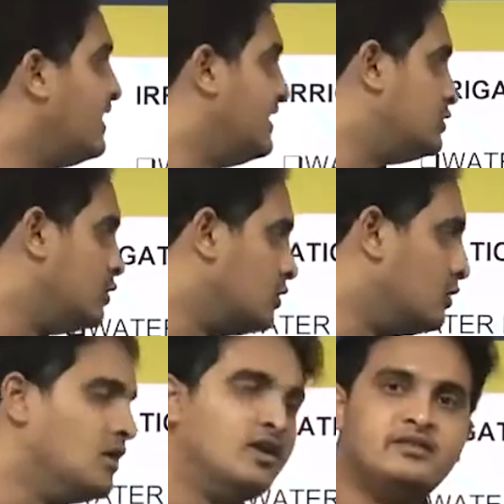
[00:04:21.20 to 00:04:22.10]

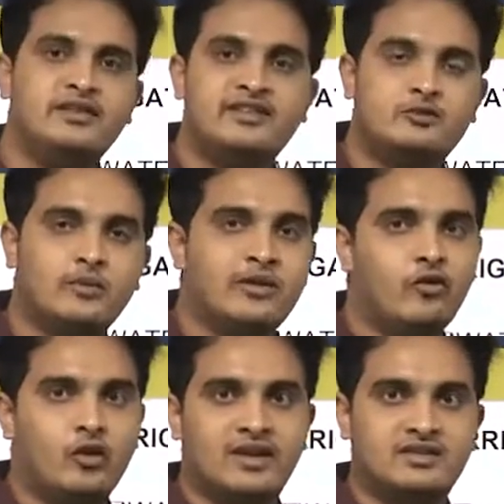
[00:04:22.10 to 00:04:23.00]
ratio this is to be
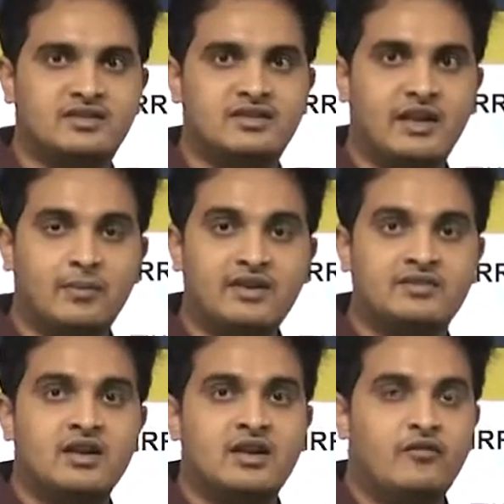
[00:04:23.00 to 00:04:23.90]
focused that
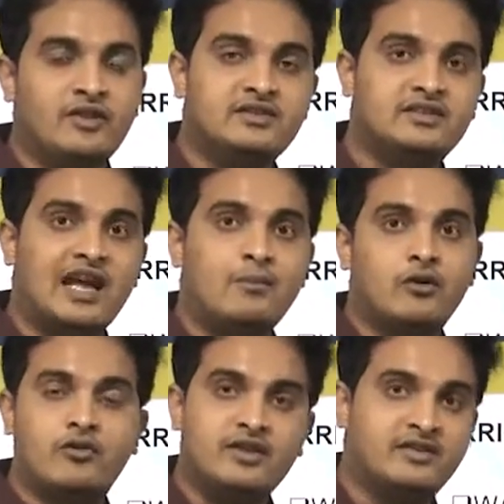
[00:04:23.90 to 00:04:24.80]
means which type
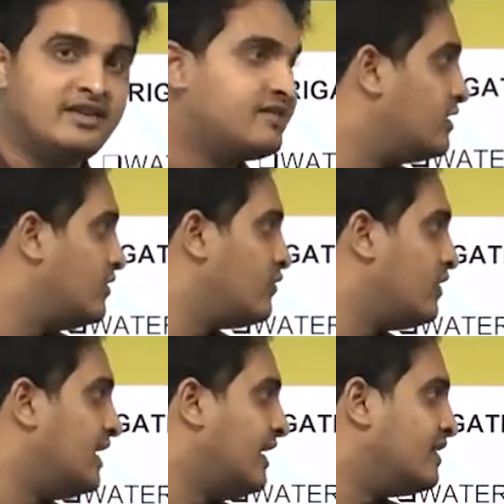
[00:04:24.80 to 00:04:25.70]
of region is given for
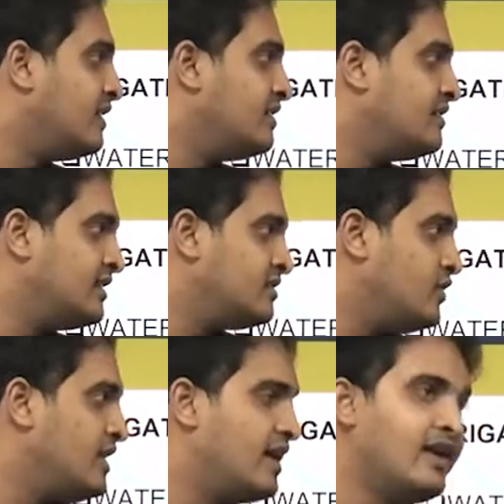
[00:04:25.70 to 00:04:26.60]
the other regions
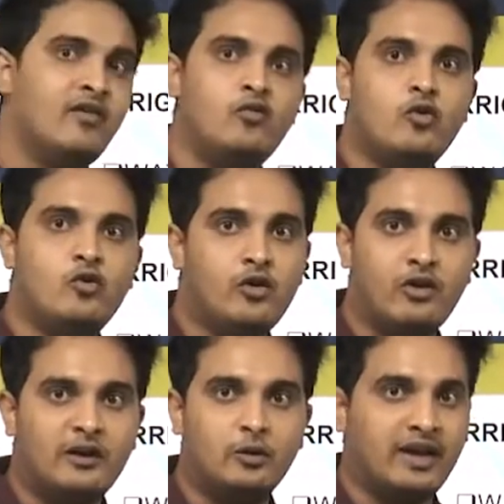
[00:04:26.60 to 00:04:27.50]
vk you, you
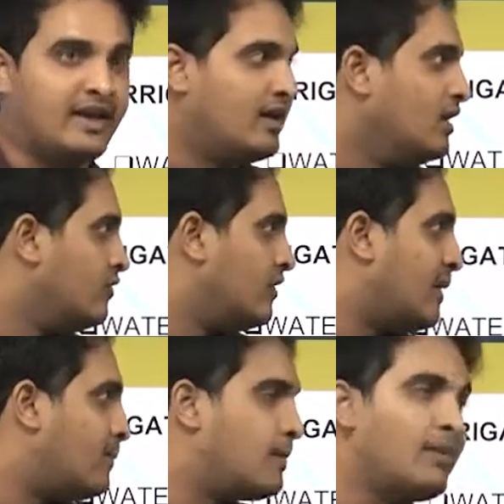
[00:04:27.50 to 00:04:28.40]
need to take for
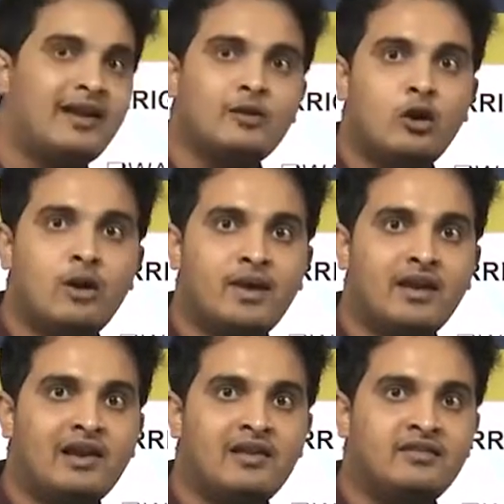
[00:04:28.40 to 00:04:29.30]
upper bari doab
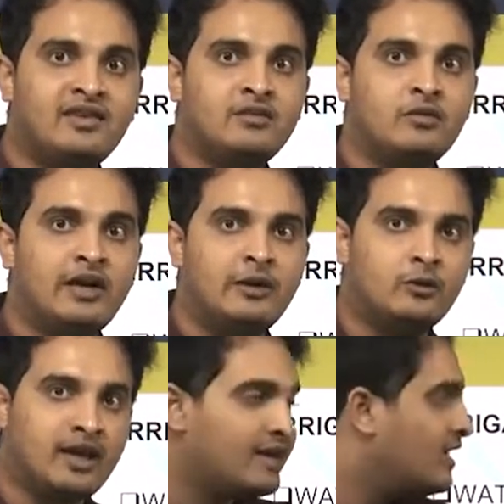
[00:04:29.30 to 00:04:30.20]
canal regions you need to
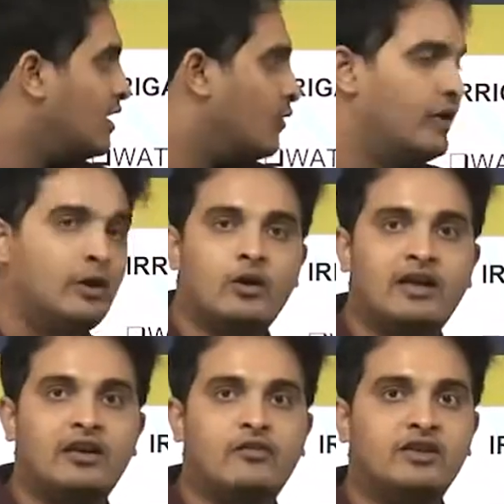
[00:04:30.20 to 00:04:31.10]
take v naught
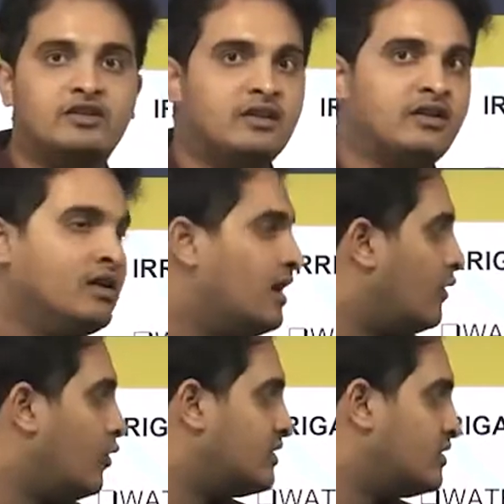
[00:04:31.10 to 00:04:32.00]
equation
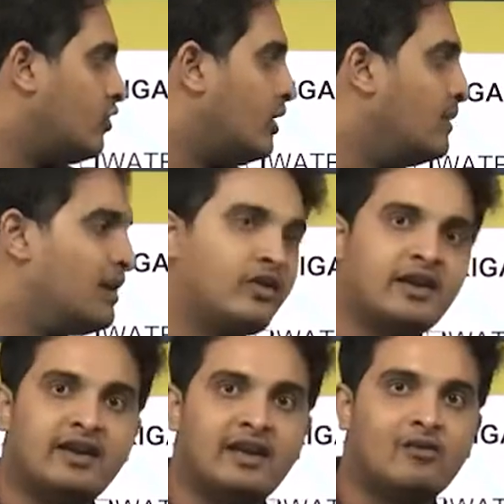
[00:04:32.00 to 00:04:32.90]
and what's the formula for
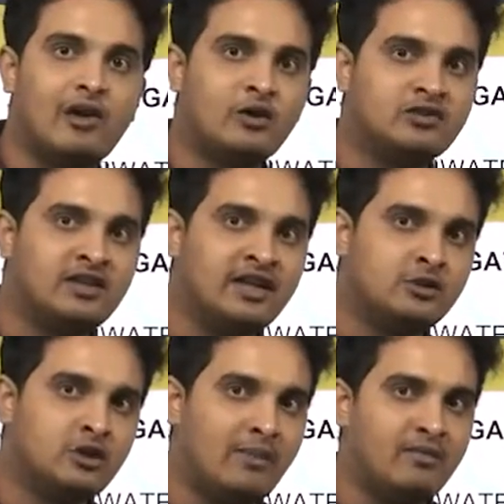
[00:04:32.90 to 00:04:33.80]
critical velocity
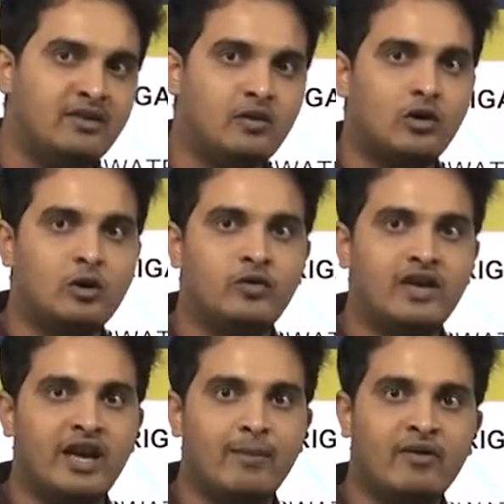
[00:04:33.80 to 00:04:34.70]
ratio m is equal to
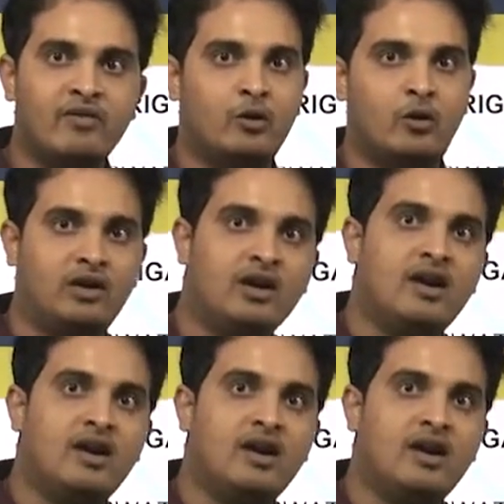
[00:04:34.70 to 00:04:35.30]
vk by v naught